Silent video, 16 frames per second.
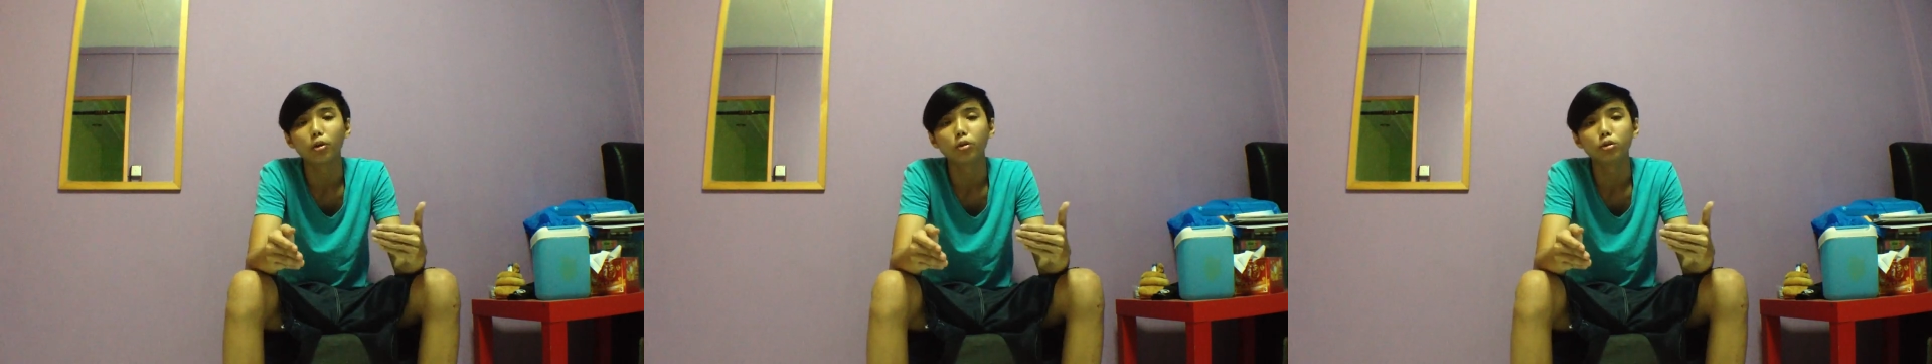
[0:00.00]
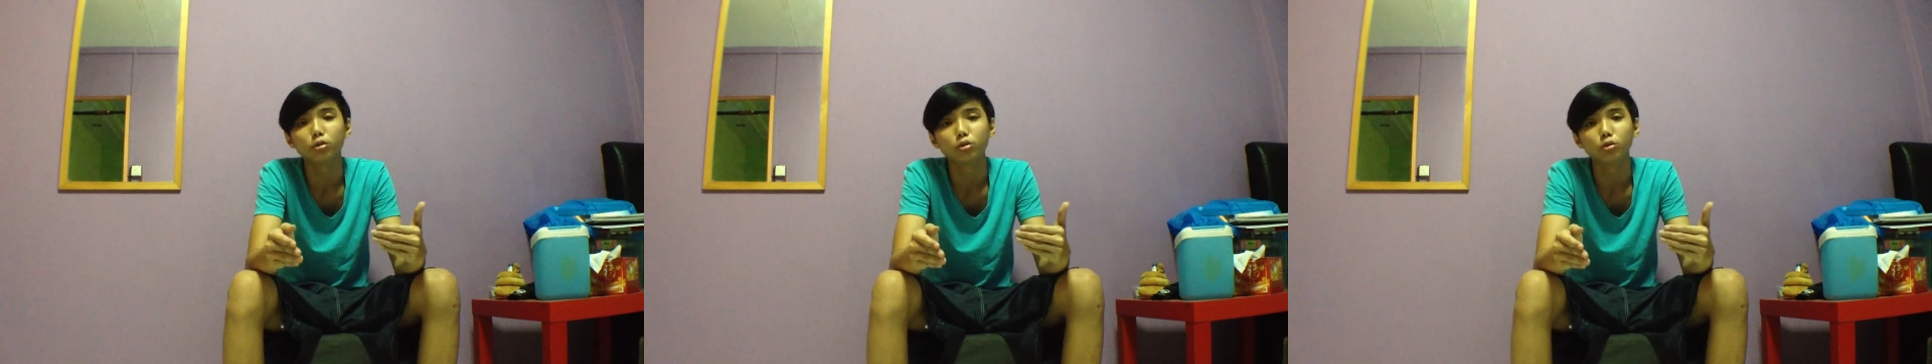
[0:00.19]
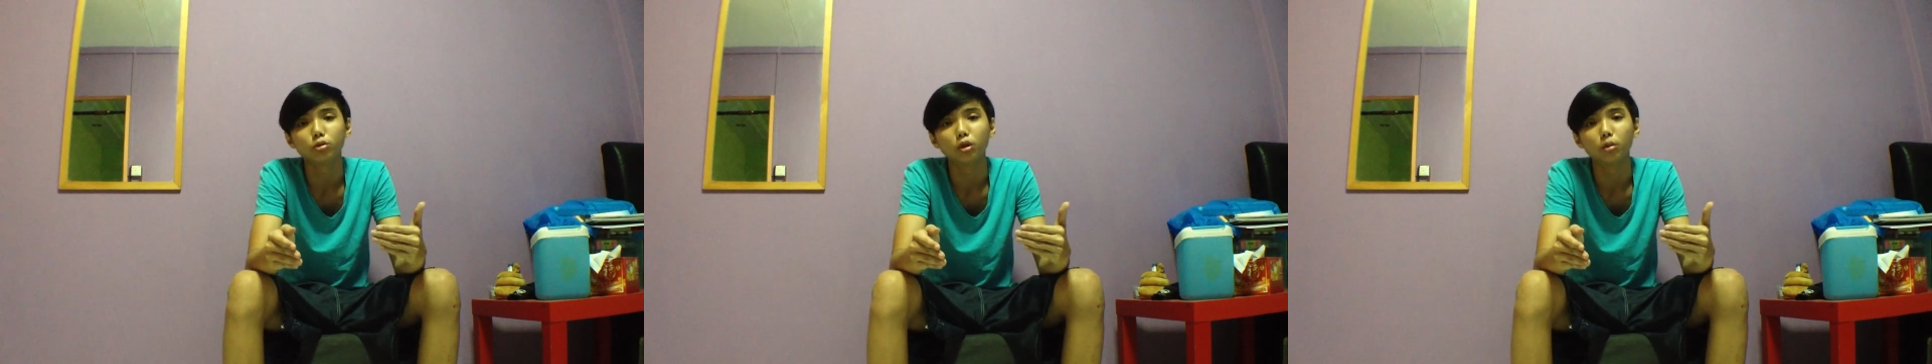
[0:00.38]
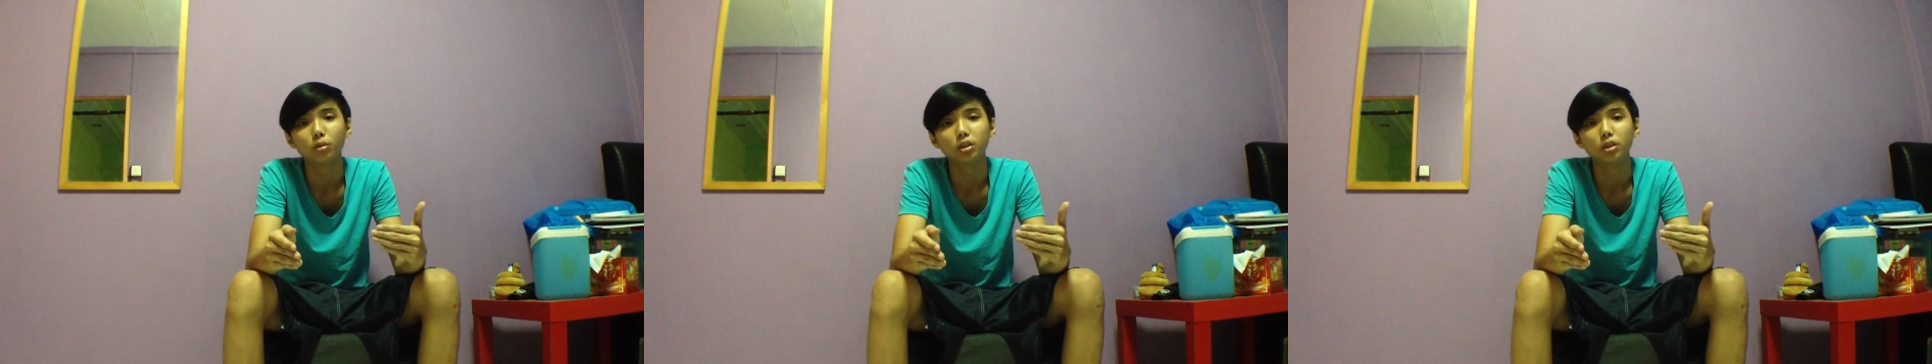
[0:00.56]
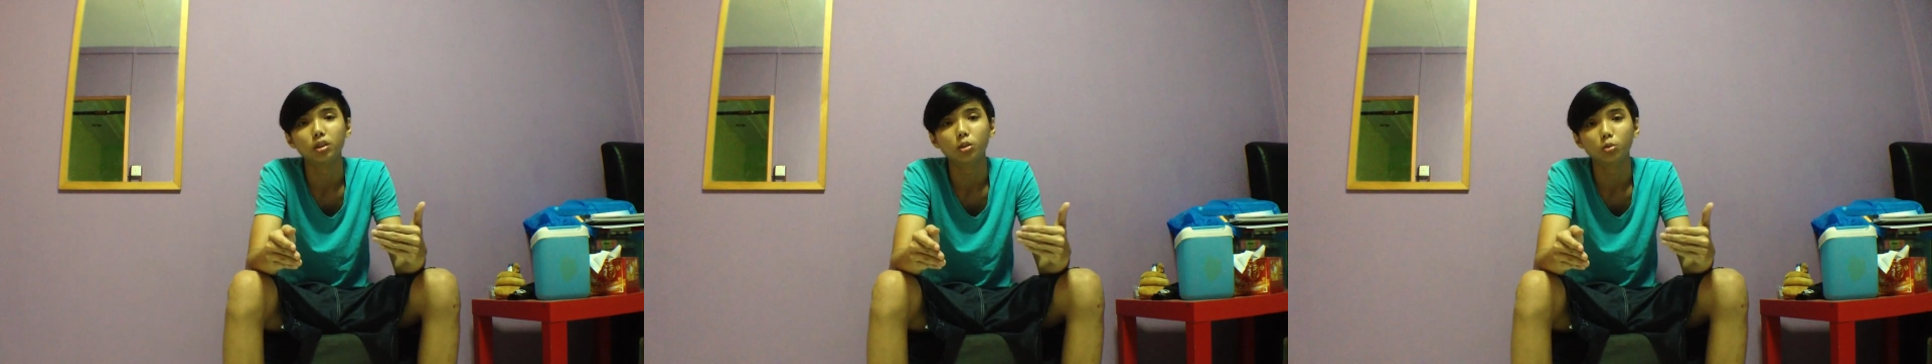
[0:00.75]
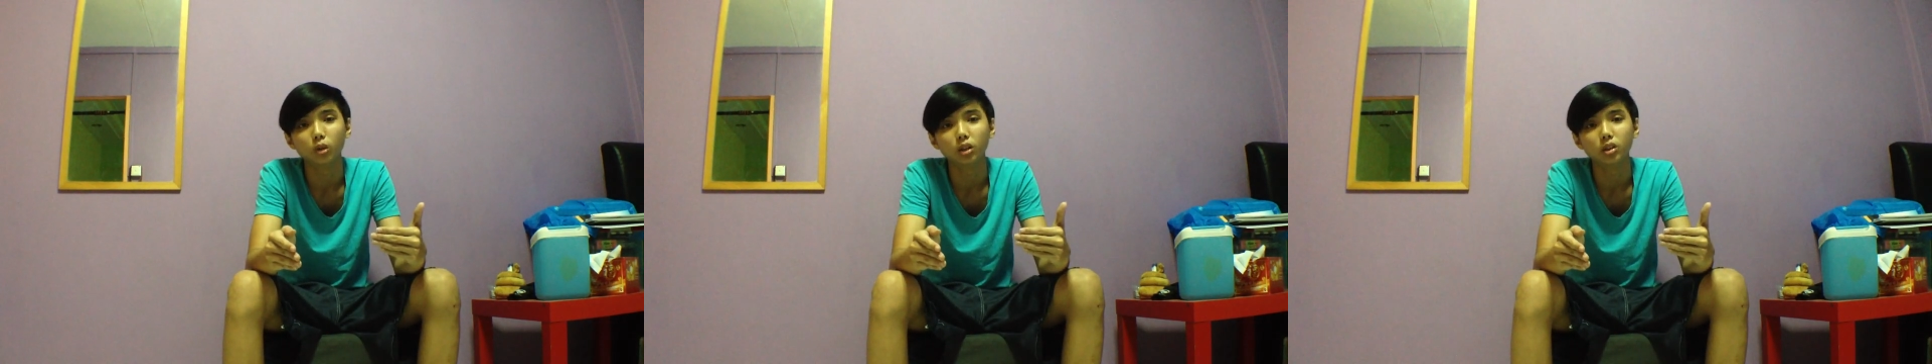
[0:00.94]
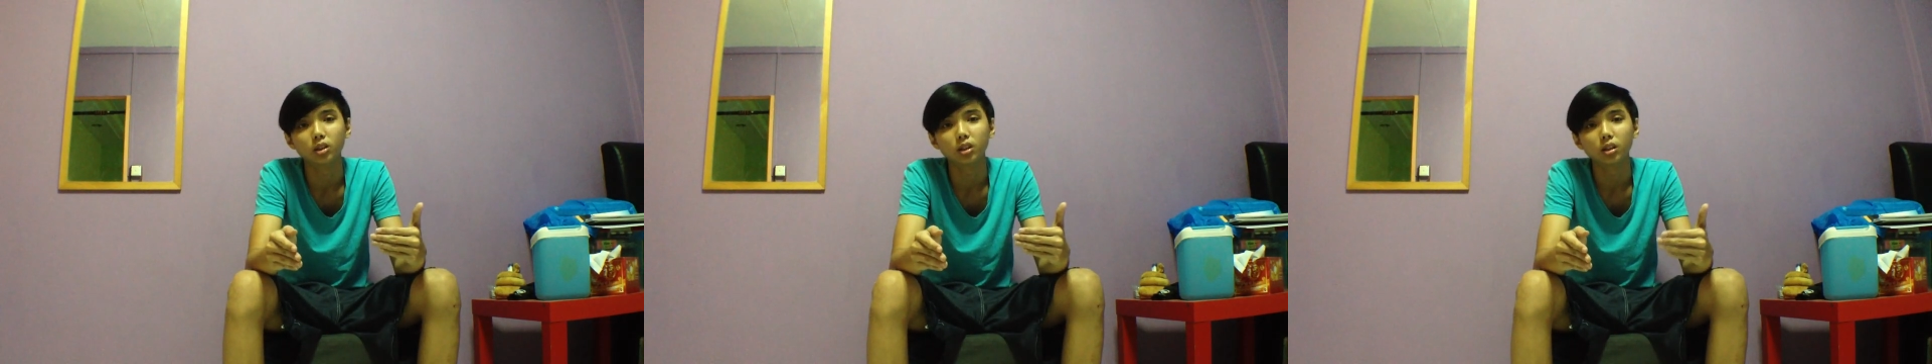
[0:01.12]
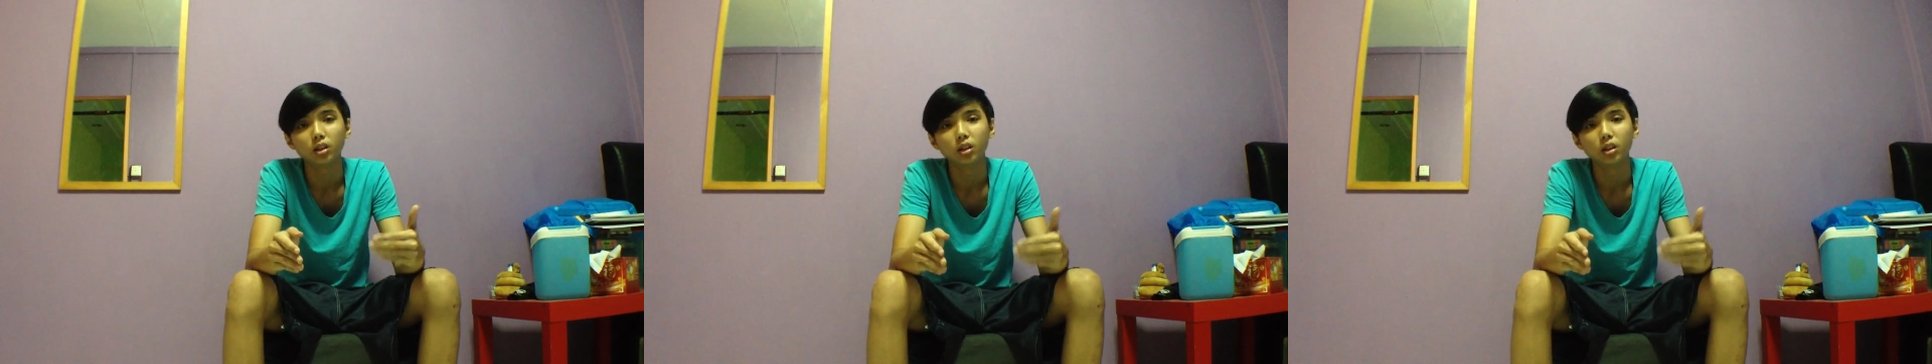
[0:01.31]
YouTube community works.